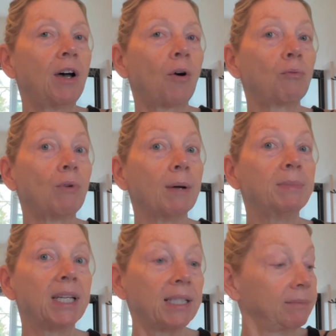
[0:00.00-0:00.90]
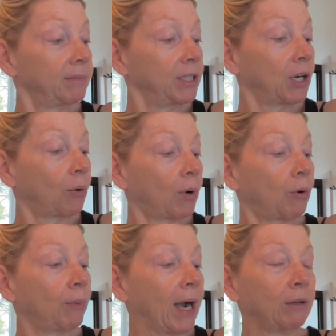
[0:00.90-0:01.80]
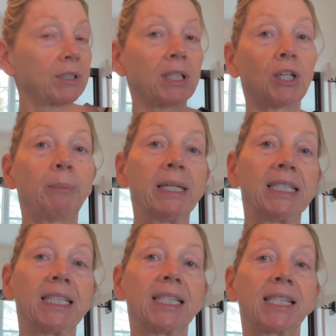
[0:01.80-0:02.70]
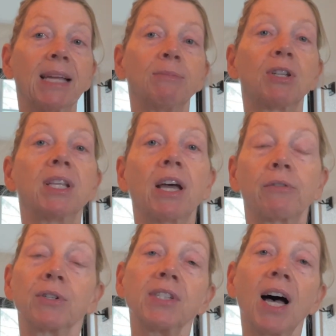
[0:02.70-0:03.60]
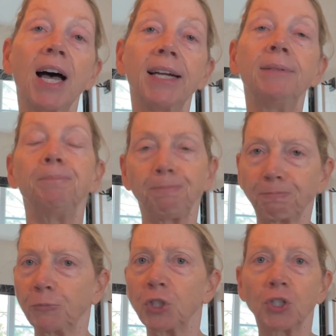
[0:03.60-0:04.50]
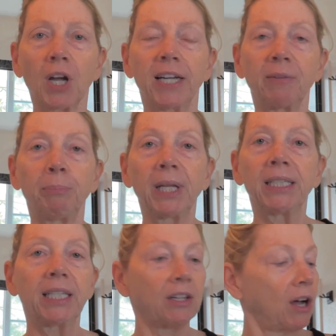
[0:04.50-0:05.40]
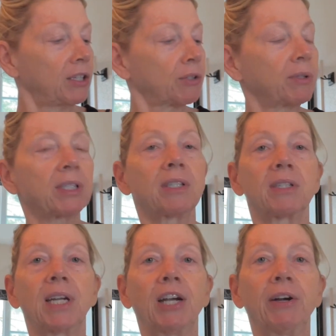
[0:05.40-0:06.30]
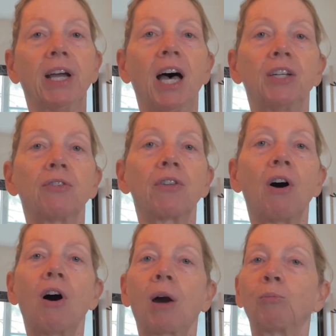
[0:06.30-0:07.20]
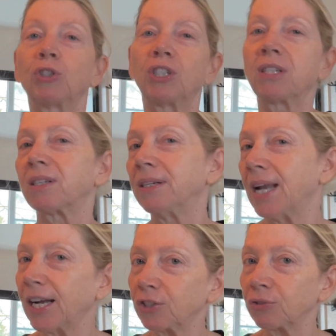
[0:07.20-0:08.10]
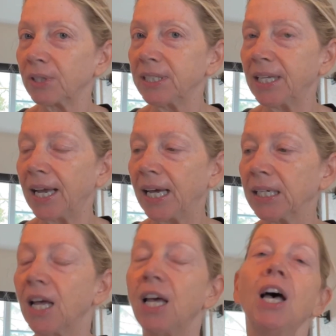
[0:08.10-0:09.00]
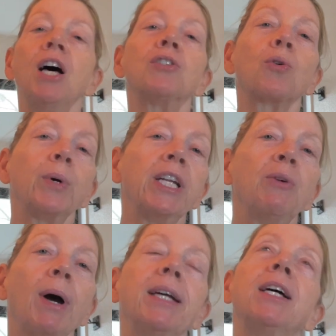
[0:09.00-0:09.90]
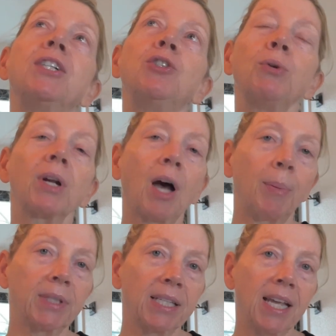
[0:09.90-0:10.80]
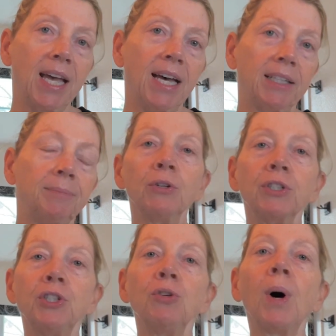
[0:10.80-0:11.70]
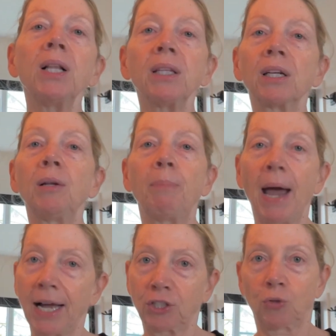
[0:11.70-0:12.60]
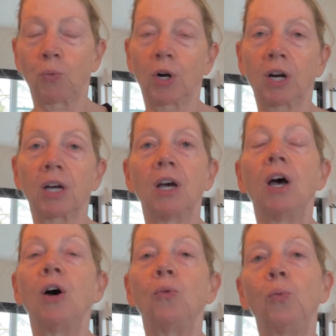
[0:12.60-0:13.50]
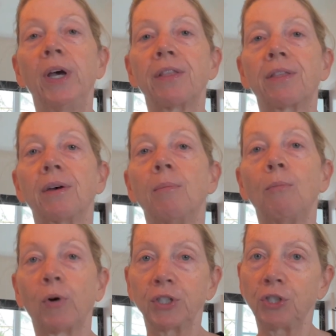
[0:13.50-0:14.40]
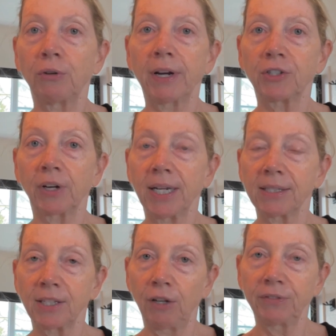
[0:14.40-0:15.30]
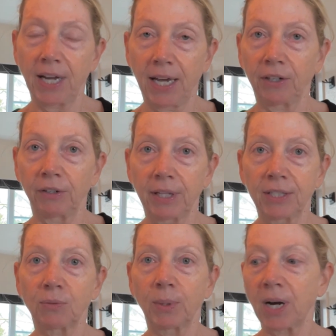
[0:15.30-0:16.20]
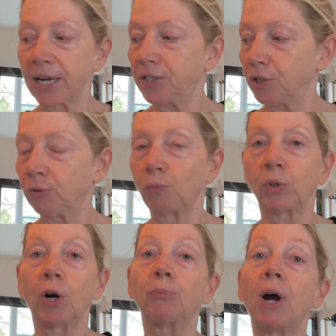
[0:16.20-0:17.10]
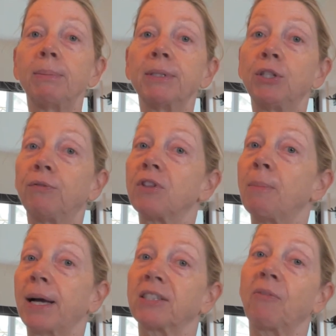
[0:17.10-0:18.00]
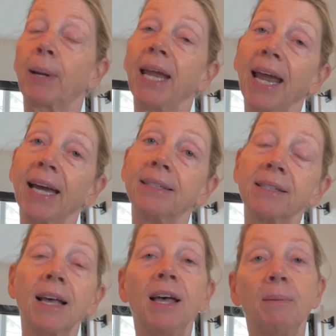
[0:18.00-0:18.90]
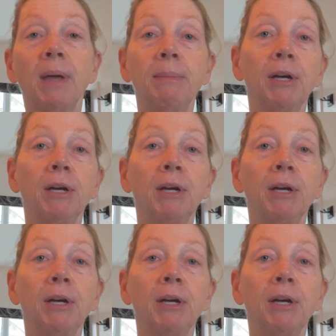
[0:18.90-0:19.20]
rubbed it, you know, around a little bit, did the same to the other side, just to kind of blend it. Also, this is an area under the arm, which doesn't naturally tan. So anyway, do it a couple days ahead. You can do a little patchwork with moisturizer and self-tanner. That's what I do and what I'll probably do for the backs of my hands, maybe